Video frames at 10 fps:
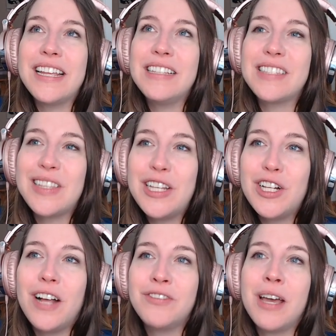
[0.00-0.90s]
it's. A
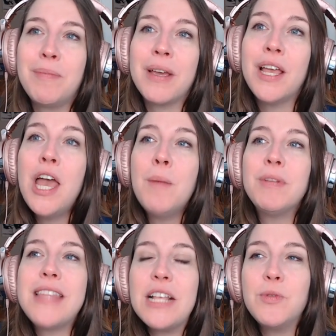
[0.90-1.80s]
little off topic,
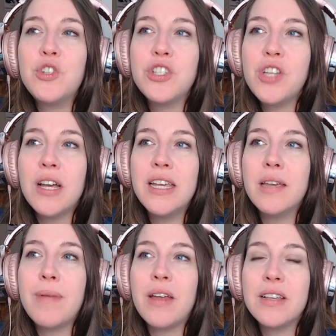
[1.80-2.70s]
but that's what she's
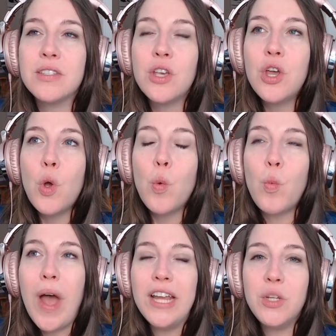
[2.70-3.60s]
talking about is
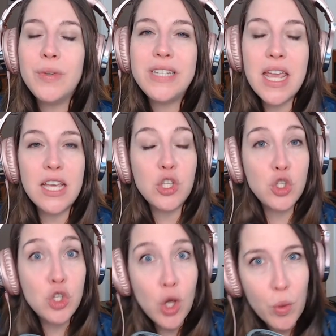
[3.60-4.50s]
why do we take it
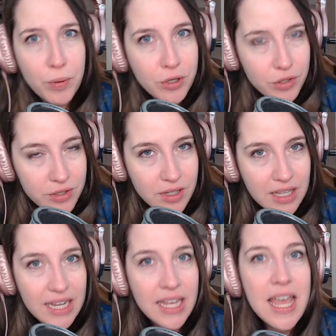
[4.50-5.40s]
so
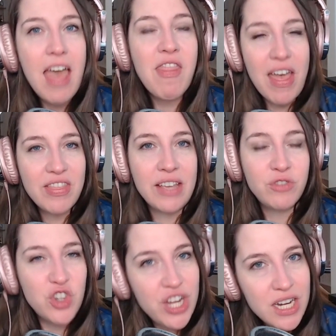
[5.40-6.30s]
personally that
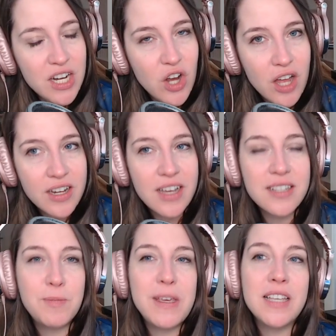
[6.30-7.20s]
they've cheated on
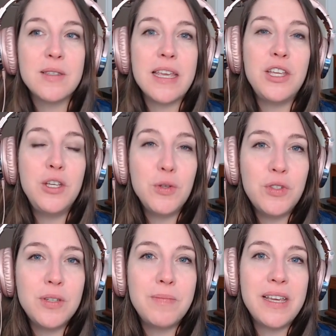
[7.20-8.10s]
us? Because it
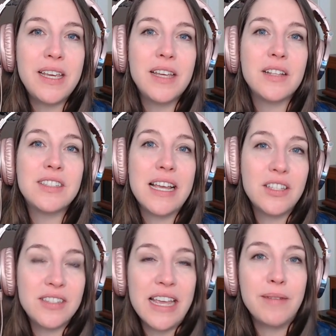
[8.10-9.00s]
used to be
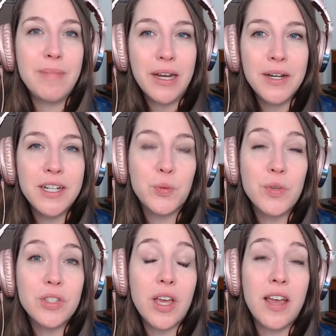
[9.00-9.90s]
sex and marriage
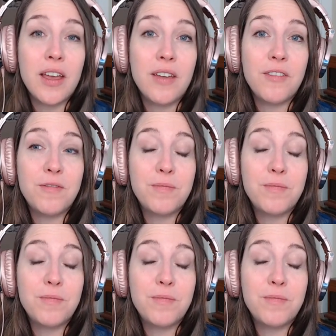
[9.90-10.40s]
was a